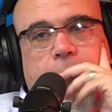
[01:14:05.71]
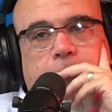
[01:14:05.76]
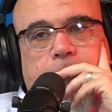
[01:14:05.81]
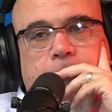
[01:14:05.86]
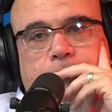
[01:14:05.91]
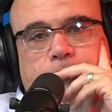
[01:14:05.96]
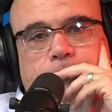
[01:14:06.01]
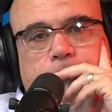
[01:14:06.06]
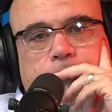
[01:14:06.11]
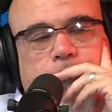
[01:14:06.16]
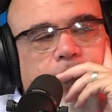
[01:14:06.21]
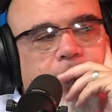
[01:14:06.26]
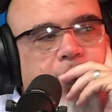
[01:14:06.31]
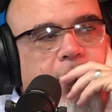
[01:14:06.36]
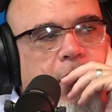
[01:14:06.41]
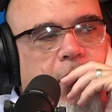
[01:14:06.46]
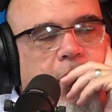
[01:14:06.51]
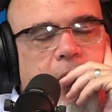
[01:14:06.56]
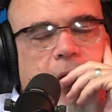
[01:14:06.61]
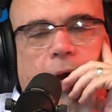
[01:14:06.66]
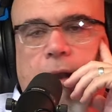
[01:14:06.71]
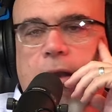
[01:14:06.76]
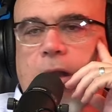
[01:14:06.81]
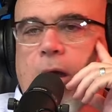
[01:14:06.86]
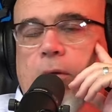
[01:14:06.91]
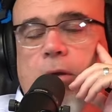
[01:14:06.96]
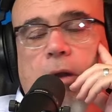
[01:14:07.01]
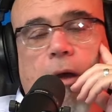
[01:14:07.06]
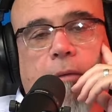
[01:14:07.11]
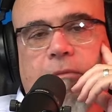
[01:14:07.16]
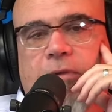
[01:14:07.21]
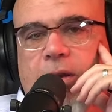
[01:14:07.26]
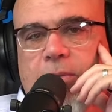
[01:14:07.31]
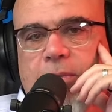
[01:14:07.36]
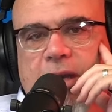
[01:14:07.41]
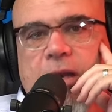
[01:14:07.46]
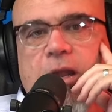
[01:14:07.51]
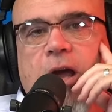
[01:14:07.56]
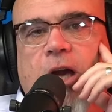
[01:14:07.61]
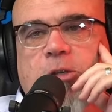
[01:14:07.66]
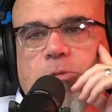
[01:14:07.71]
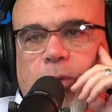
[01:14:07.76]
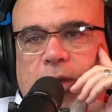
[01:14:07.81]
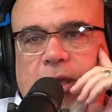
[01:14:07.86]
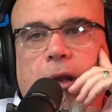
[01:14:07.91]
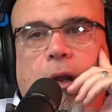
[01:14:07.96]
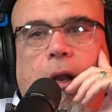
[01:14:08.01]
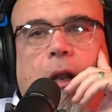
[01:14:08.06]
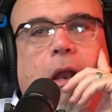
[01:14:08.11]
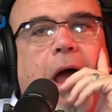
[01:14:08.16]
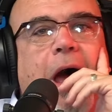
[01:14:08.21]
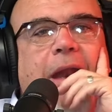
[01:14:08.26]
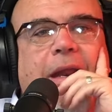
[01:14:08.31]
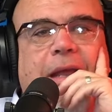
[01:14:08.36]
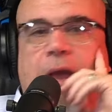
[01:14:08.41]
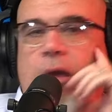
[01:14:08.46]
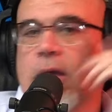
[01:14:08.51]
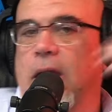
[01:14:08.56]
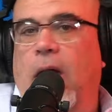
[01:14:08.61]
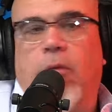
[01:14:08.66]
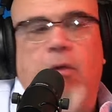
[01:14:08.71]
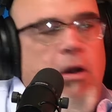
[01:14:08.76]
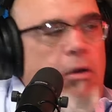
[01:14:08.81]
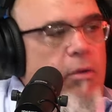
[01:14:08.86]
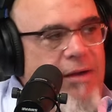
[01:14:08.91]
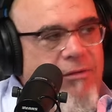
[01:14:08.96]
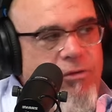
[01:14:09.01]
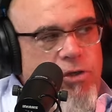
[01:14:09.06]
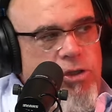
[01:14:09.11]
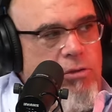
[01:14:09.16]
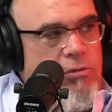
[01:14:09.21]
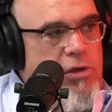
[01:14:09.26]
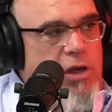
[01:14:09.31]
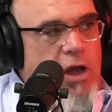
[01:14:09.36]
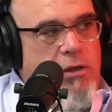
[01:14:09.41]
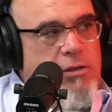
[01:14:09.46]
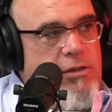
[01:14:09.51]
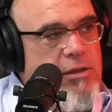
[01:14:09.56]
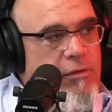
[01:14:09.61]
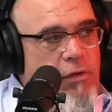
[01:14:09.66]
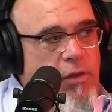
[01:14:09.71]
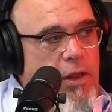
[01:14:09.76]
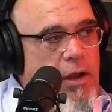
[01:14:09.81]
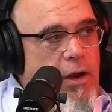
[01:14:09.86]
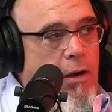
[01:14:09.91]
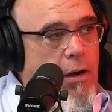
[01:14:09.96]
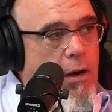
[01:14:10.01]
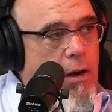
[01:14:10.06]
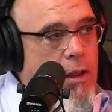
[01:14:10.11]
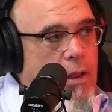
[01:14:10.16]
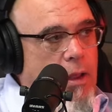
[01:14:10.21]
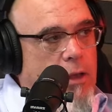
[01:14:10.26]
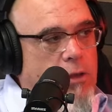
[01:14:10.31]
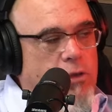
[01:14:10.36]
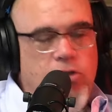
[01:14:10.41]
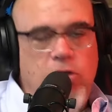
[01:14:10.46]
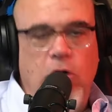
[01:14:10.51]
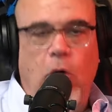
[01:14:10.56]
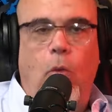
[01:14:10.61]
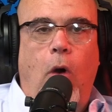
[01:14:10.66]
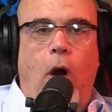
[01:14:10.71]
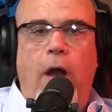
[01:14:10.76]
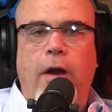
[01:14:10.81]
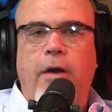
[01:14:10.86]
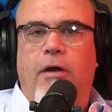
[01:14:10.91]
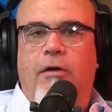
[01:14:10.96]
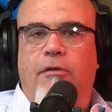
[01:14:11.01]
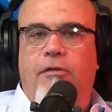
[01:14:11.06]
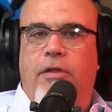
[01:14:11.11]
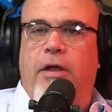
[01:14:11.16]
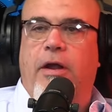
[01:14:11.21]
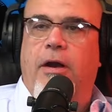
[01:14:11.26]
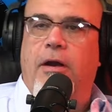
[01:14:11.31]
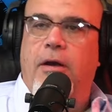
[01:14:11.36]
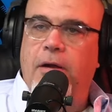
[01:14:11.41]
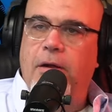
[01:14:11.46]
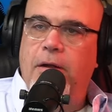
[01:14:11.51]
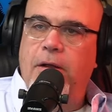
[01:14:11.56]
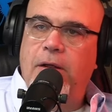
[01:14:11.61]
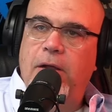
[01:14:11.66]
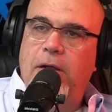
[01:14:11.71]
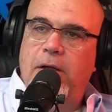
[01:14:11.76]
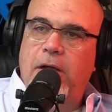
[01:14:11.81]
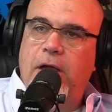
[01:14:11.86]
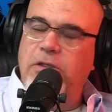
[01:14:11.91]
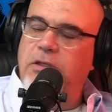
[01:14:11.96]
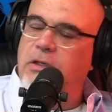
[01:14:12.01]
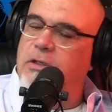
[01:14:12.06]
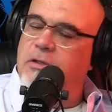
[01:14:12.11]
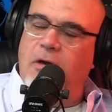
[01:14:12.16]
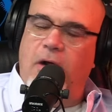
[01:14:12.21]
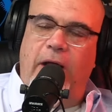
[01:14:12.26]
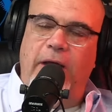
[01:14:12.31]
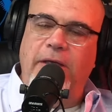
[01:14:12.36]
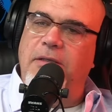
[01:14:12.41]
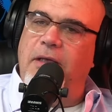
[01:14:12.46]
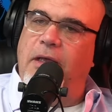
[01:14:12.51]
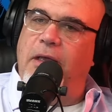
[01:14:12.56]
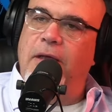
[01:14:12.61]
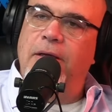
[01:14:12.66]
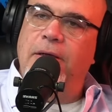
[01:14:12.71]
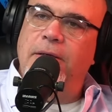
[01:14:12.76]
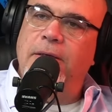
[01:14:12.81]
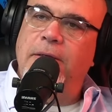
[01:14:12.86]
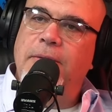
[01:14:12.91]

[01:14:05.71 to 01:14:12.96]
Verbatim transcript: Geese, not many ducks. Not, no, not very many ducks. We kill a lot of. geese. yeah, we don't ever shoot ducks over there. Mm-mm. There's no water over there. It's just crazy.